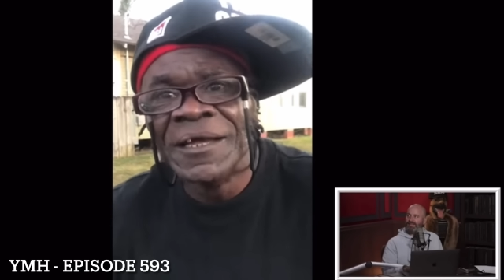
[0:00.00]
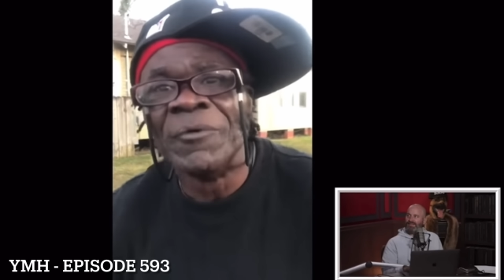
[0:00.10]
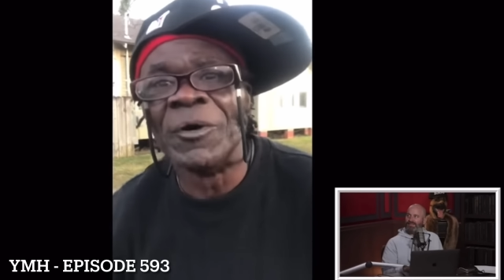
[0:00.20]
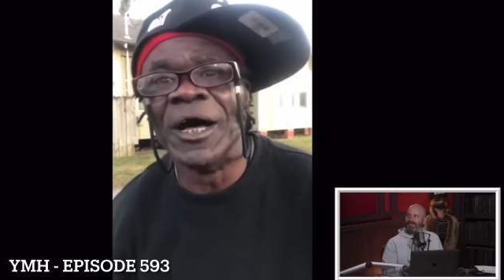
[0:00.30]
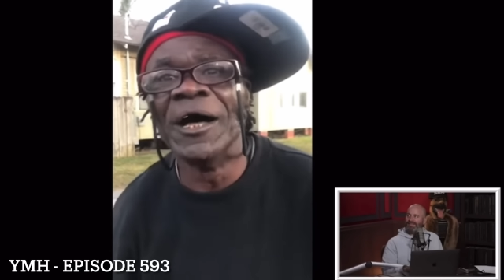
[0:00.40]

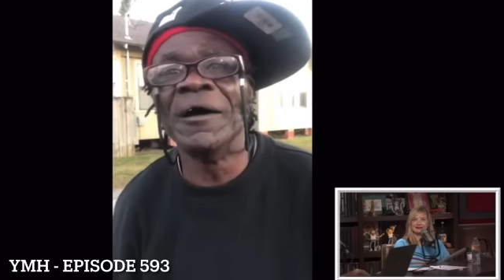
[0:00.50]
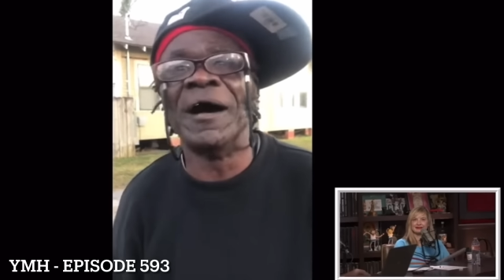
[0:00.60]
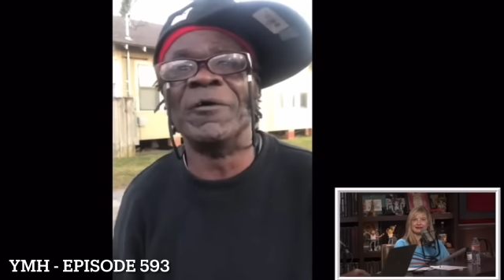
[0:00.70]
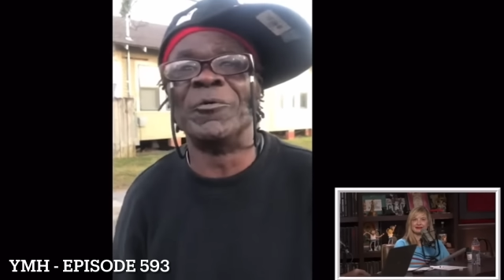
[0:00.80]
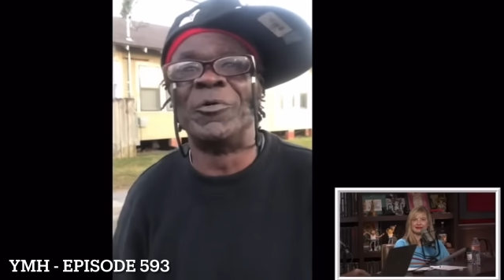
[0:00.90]
Well,
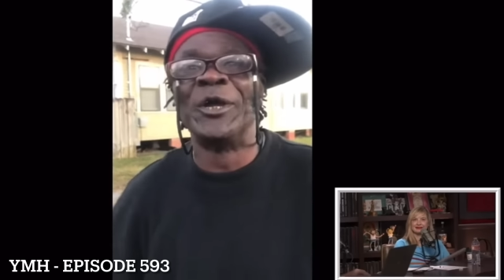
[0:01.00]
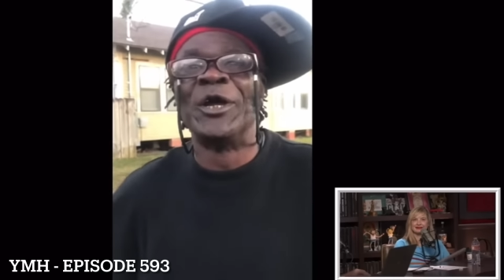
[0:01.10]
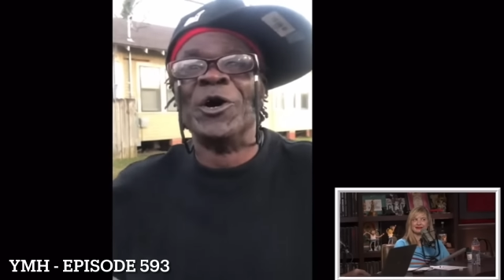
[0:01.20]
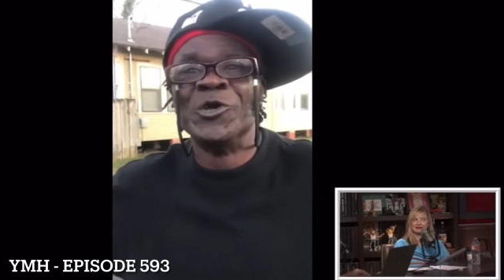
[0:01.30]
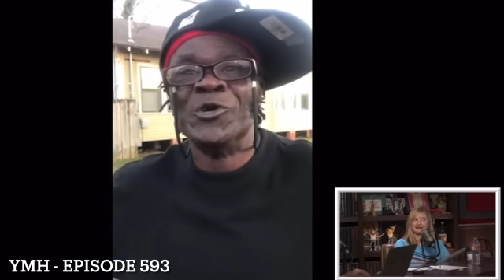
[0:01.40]
we
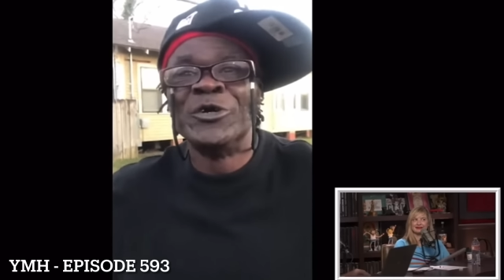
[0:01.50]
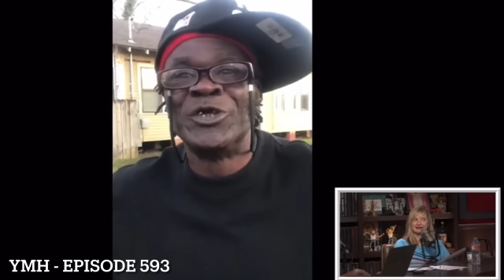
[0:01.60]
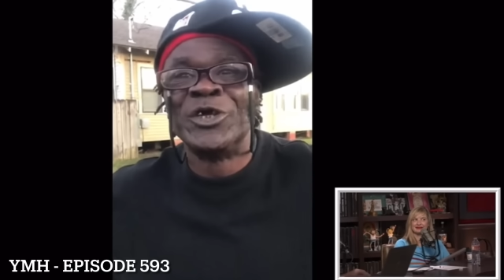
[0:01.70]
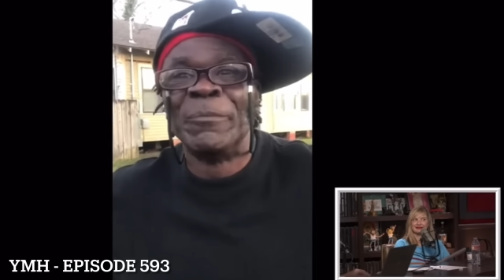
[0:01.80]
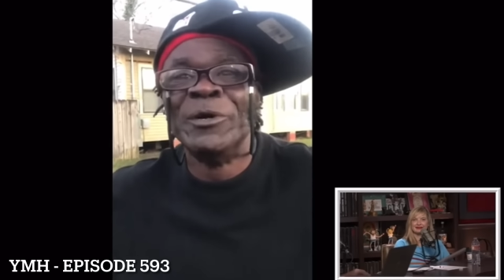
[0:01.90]
gonna use
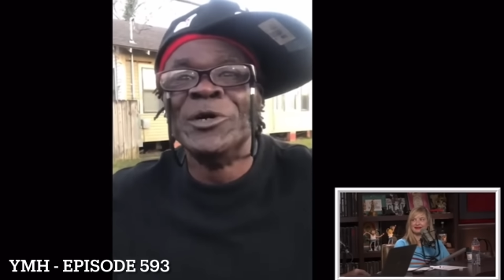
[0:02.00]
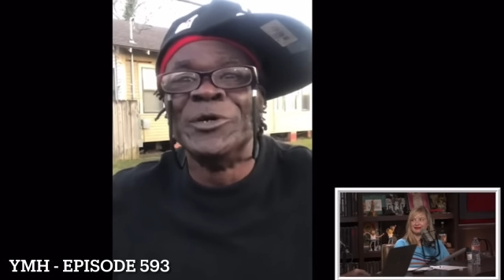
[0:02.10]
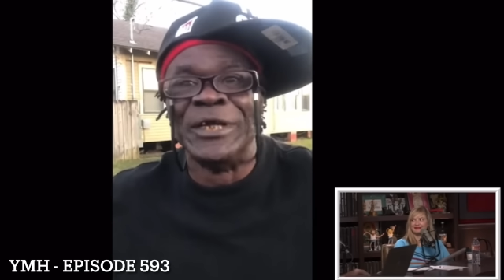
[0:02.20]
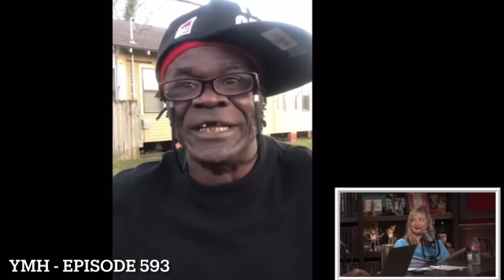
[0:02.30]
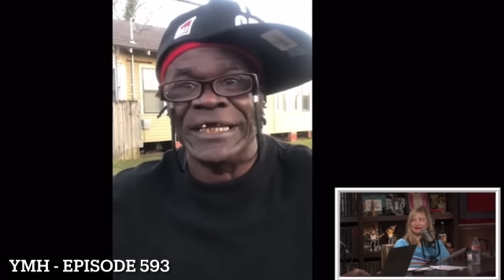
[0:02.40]
your
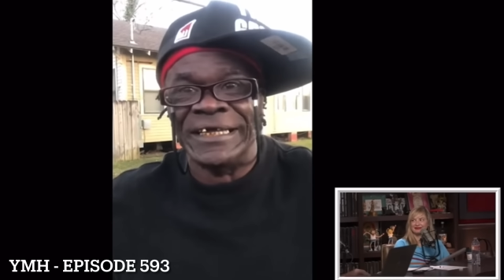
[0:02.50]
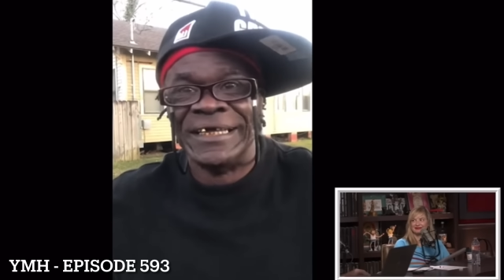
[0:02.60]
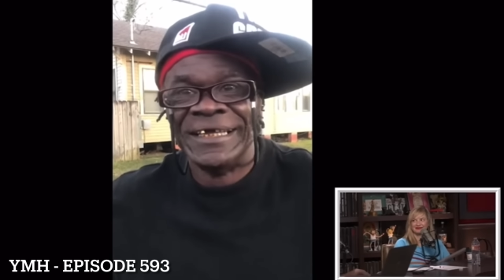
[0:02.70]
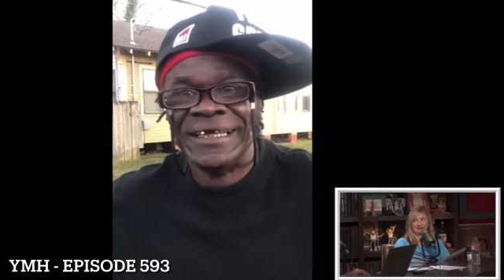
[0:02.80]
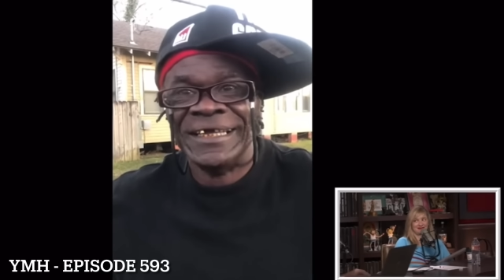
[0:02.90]
booty.
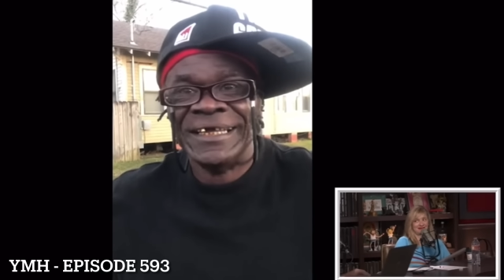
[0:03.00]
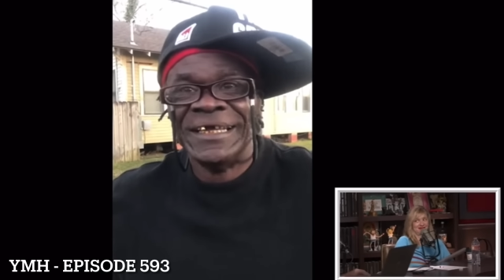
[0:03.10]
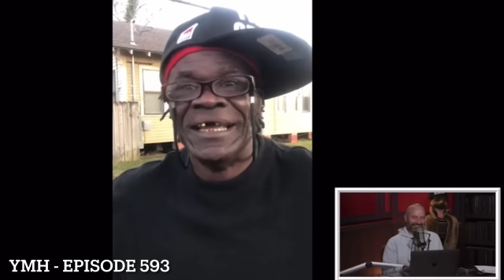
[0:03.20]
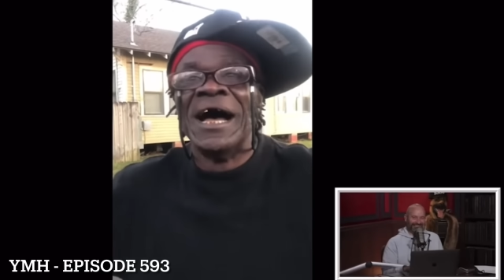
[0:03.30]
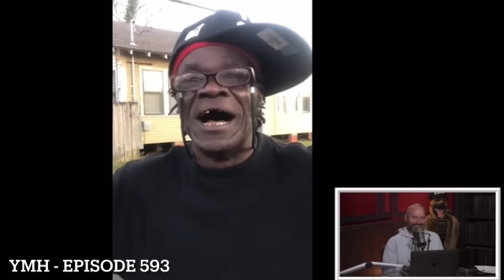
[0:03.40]

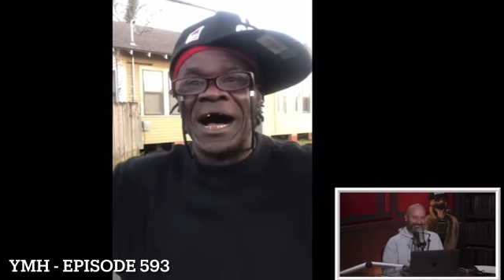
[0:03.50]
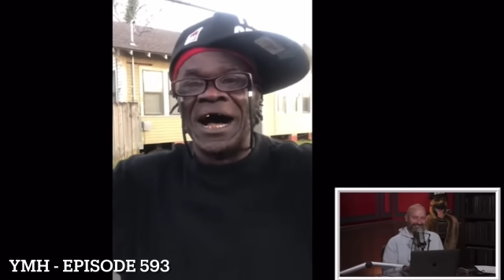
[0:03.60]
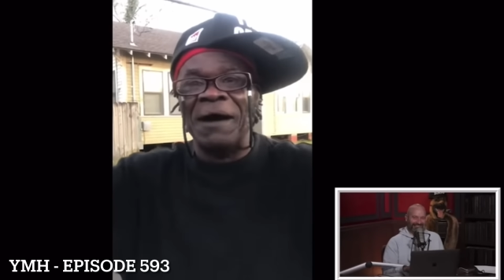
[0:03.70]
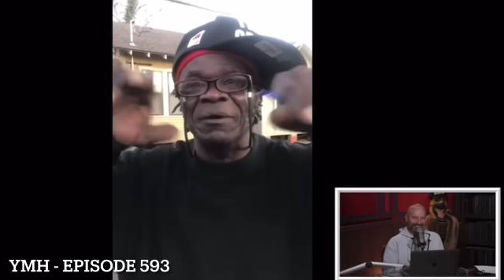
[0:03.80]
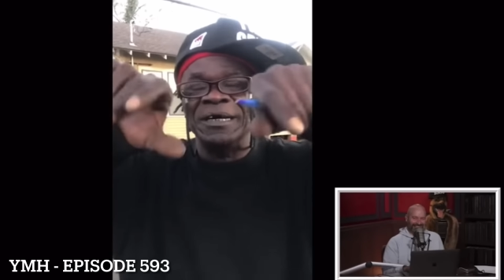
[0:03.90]

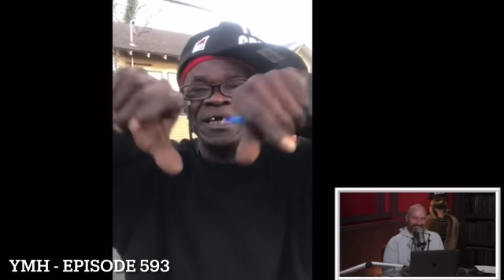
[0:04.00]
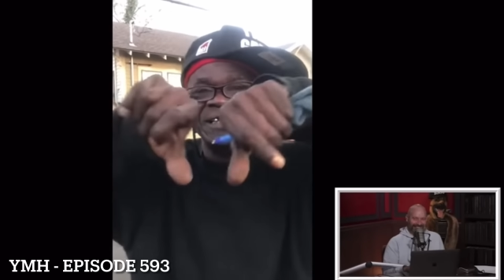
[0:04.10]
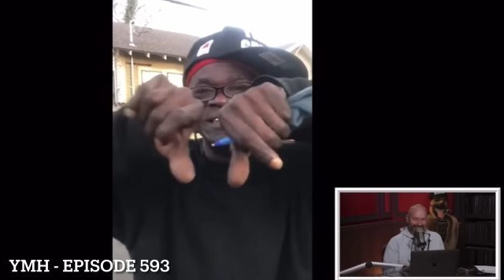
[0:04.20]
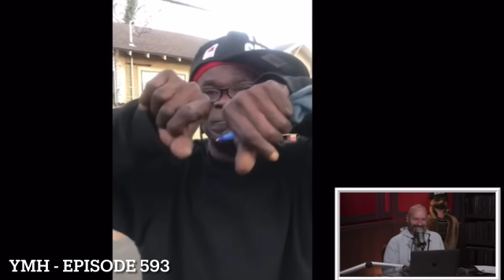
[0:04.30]
I'm gonna hit the.